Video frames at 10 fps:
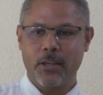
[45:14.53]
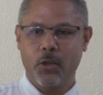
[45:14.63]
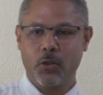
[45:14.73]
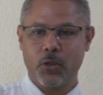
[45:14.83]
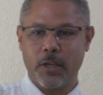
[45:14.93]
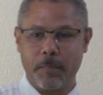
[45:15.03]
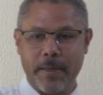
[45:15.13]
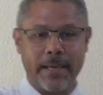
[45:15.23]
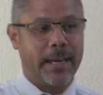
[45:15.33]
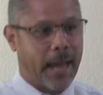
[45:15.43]
you shouldn't
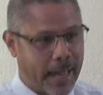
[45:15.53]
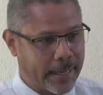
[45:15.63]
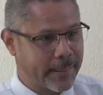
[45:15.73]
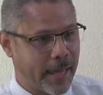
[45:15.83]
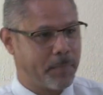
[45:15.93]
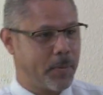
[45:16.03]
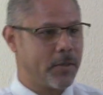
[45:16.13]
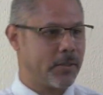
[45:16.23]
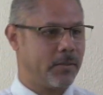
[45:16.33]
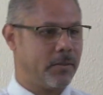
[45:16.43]
be like that
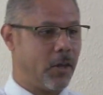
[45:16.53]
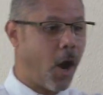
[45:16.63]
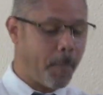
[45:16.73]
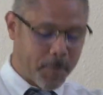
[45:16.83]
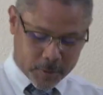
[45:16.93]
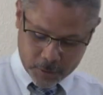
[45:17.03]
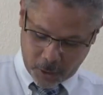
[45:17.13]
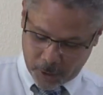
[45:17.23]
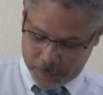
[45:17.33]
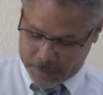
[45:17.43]
person. The opposite
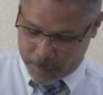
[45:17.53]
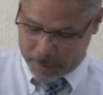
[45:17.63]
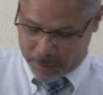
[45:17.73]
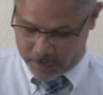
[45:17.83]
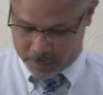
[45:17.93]
of stubbornness.